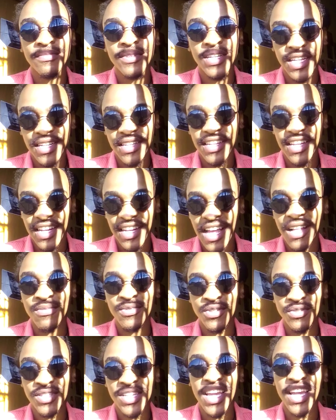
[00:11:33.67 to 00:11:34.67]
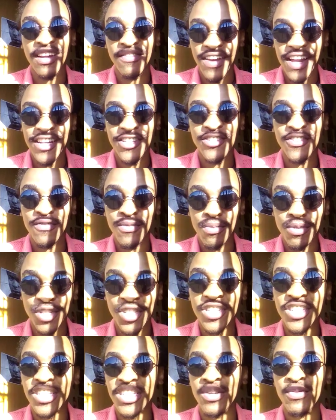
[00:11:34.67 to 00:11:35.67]
it helps you take advantage of
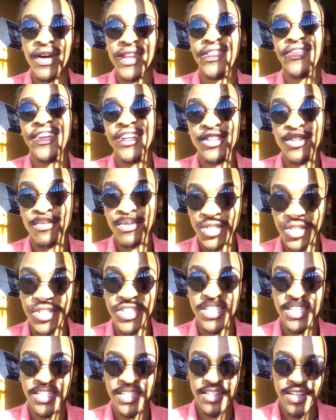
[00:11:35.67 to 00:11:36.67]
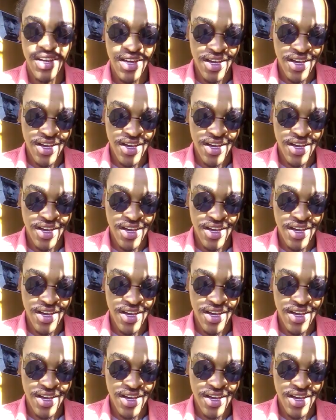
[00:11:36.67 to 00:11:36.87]
opportunity when there is opportunity,